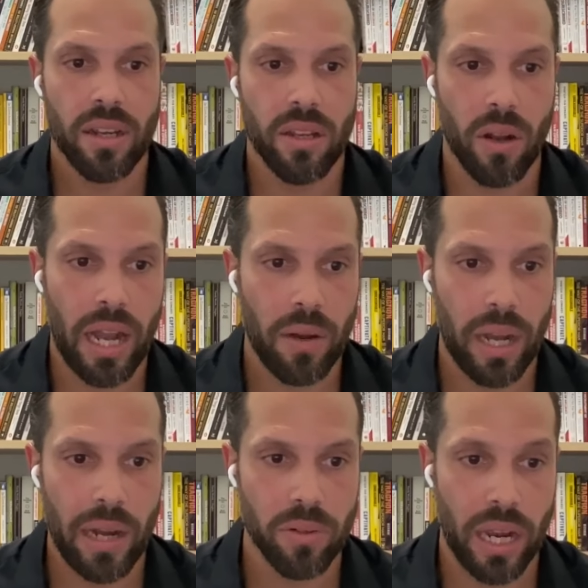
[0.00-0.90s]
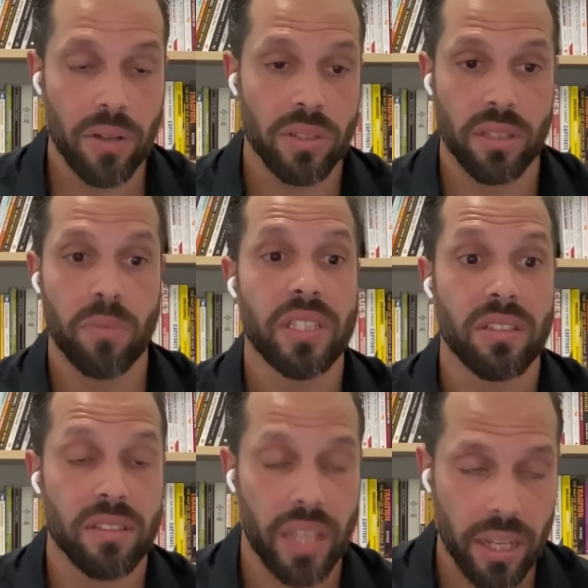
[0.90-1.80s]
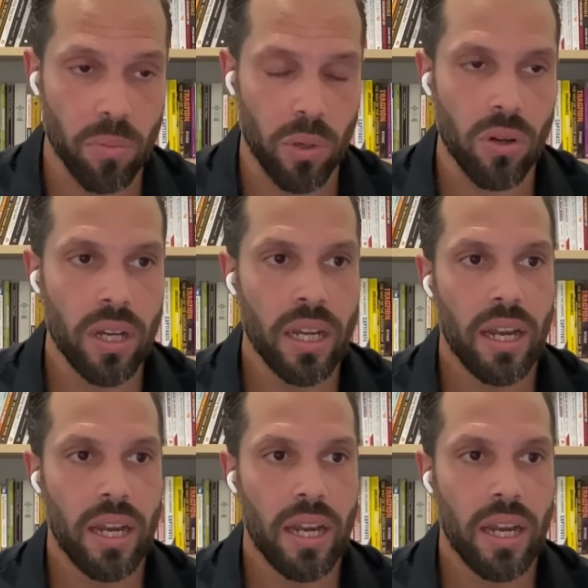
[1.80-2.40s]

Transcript: how is it going to be sustainable?